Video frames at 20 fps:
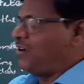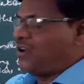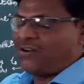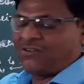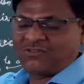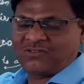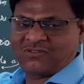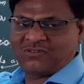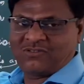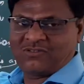
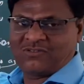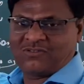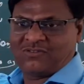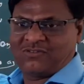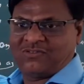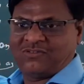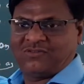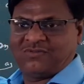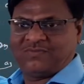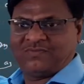have to
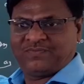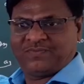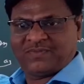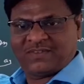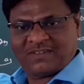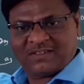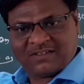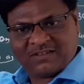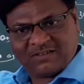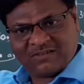
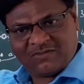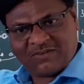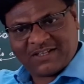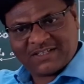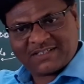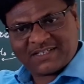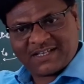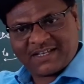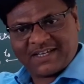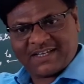
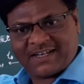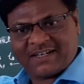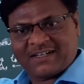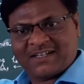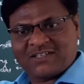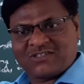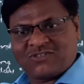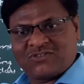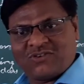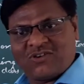once again
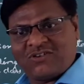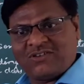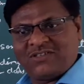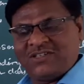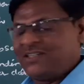understood